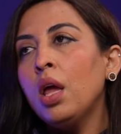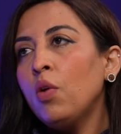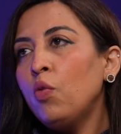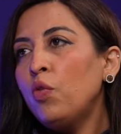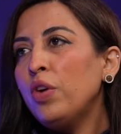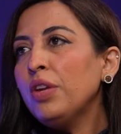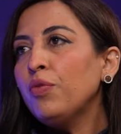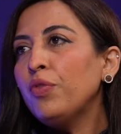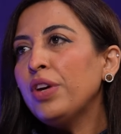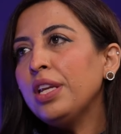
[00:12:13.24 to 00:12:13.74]

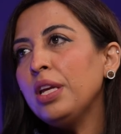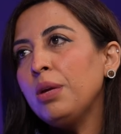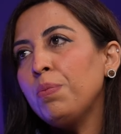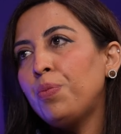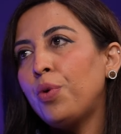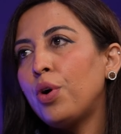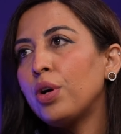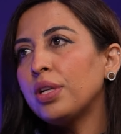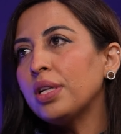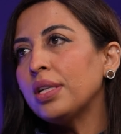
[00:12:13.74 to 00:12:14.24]
One very
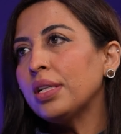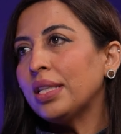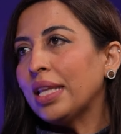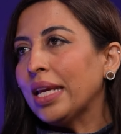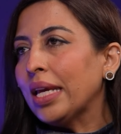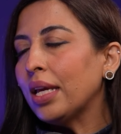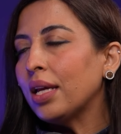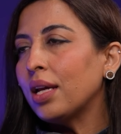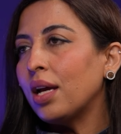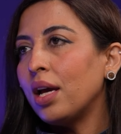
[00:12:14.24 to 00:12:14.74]
important
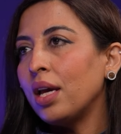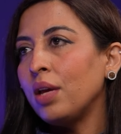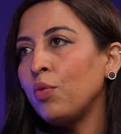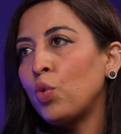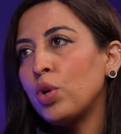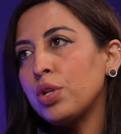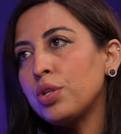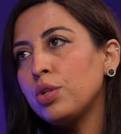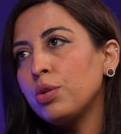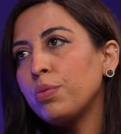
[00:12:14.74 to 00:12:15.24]
thing I
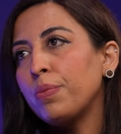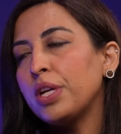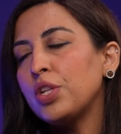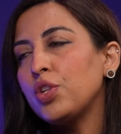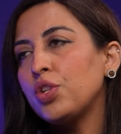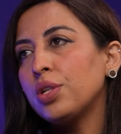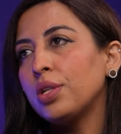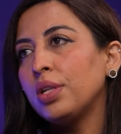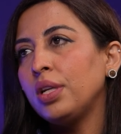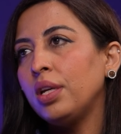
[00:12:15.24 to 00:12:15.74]
want to
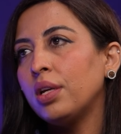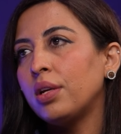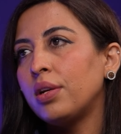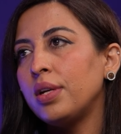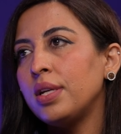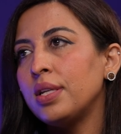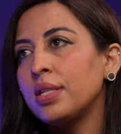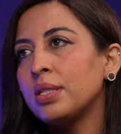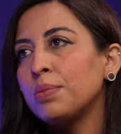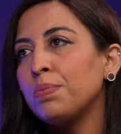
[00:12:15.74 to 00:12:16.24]
mention here
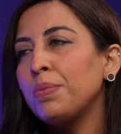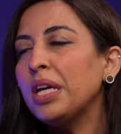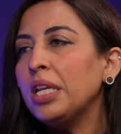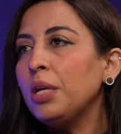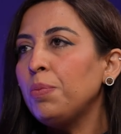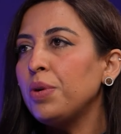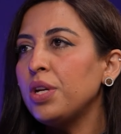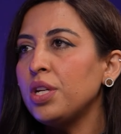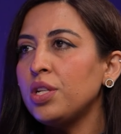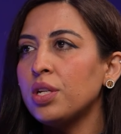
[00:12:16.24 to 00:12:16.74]
is
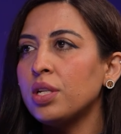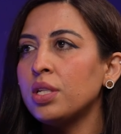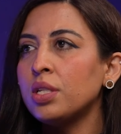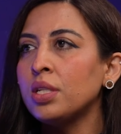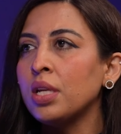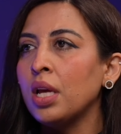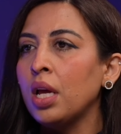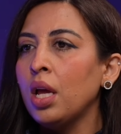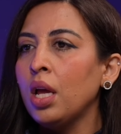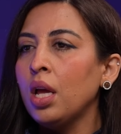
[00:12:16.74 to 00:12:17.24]
many patients